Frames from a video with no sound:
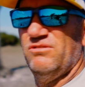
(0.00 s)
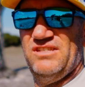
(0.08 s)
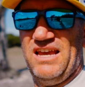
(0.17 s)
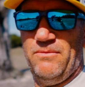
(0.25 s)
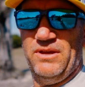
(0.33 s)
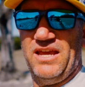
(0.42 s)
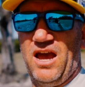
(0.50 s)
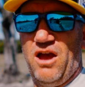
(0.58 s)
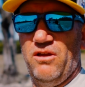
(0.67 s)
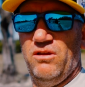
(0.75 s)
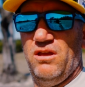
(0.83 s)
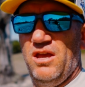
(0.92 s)
See how we
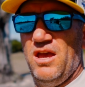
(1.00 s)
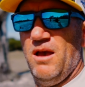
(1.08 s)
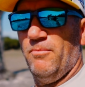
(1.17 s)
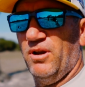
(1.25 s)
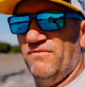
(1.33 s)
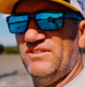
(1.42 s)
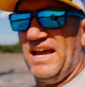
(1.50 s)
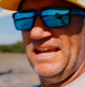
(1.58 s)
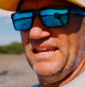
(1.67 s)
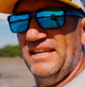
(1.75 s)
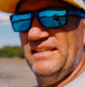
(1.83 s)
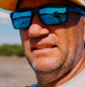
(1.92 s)
go. But I've
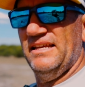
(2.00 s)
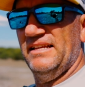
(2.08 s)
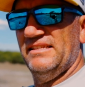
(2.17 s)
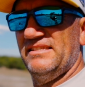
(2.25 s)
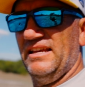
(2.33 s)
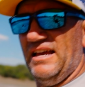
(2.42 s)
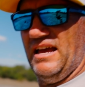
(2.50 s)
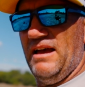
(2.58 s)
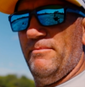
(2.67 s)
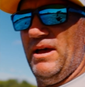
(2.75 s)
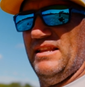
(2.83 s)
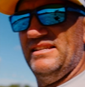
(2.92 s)
taken some